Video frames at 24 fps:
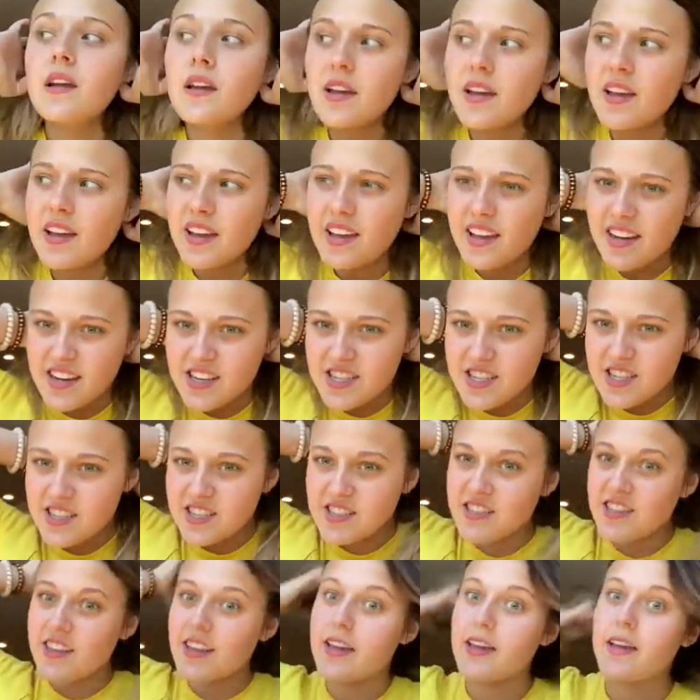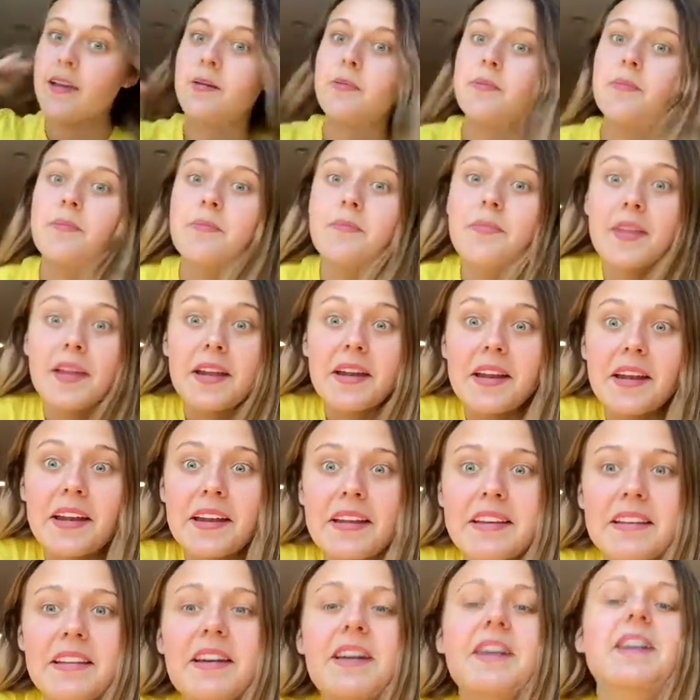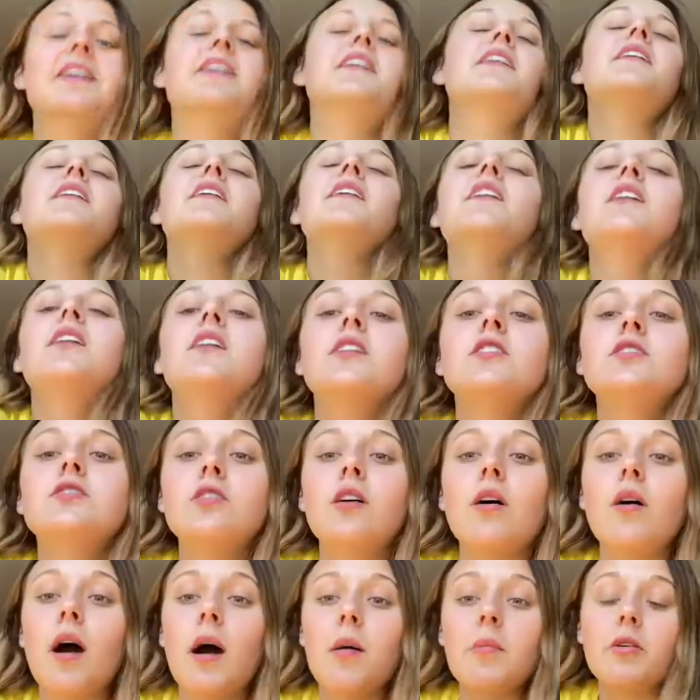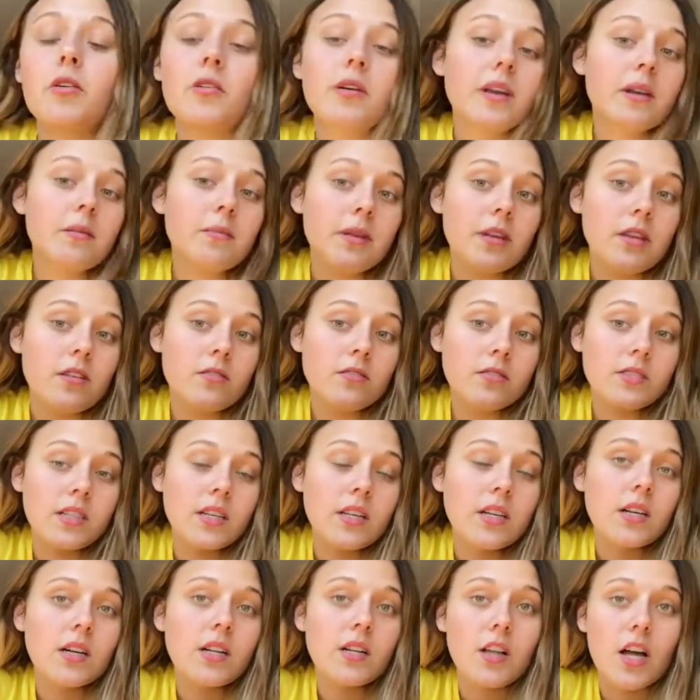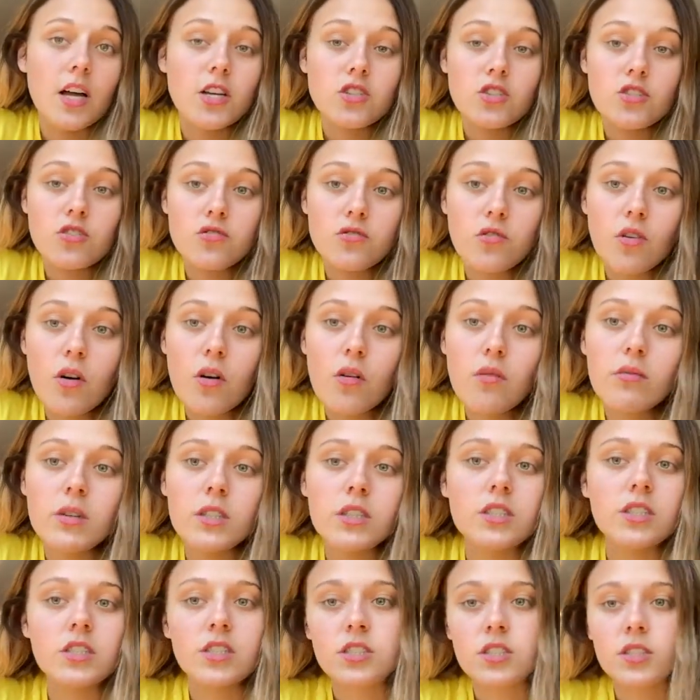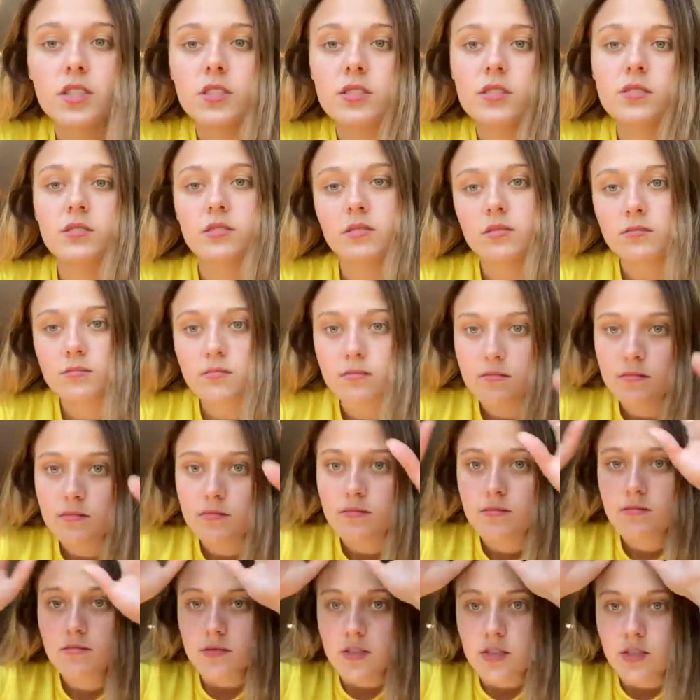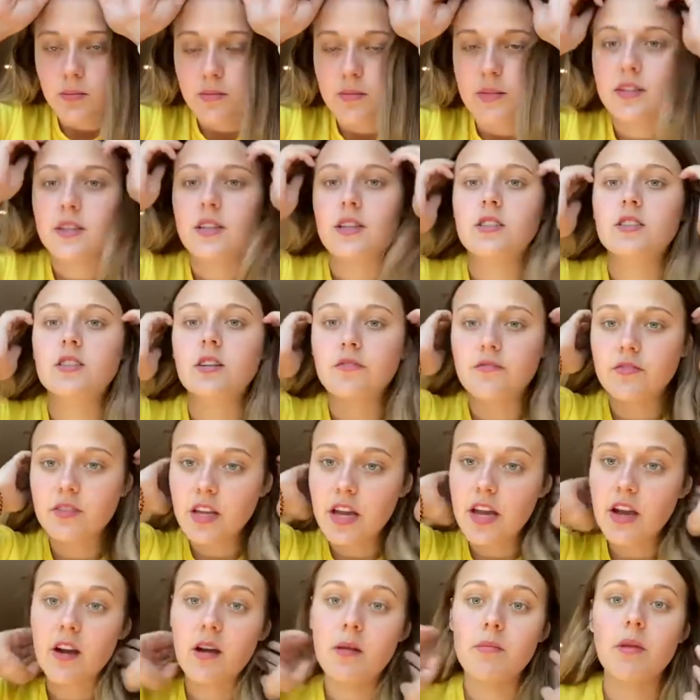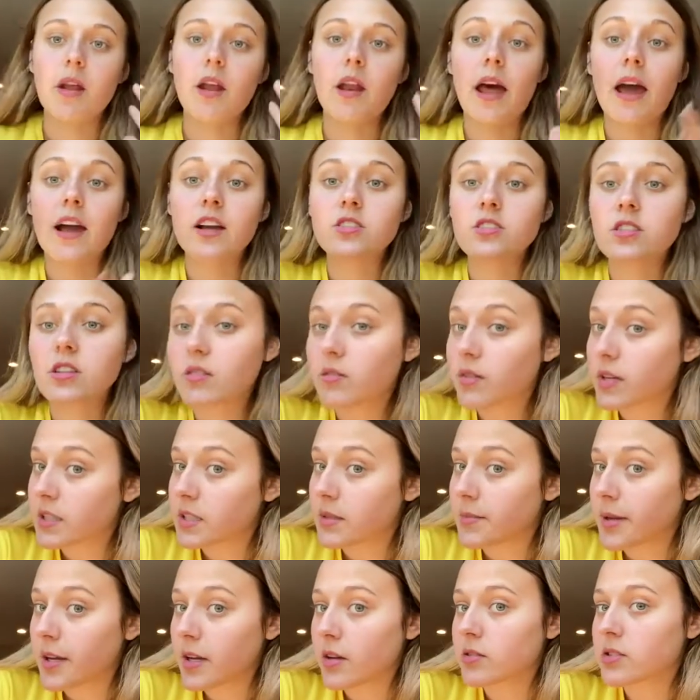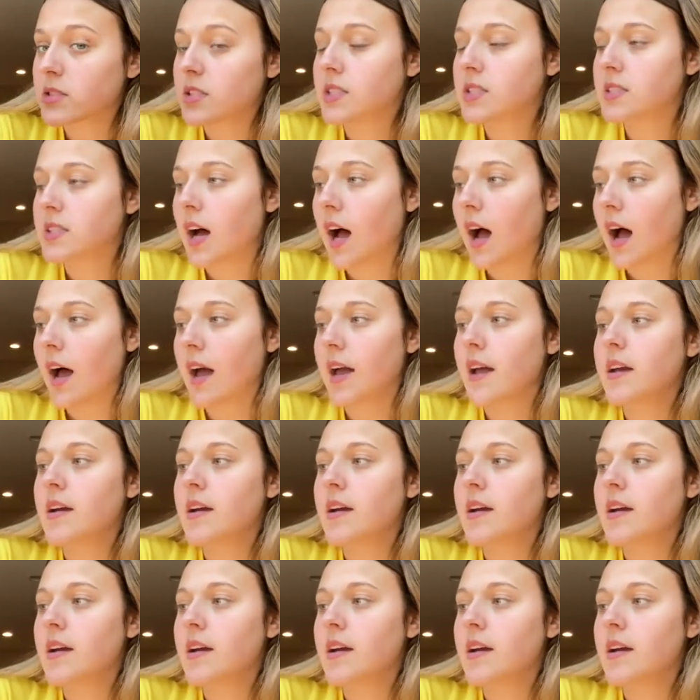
and it's just like they need it done. So I'm going to be using cholesterol, which is just something that's good for the hair. I'm not actually going to be using dye.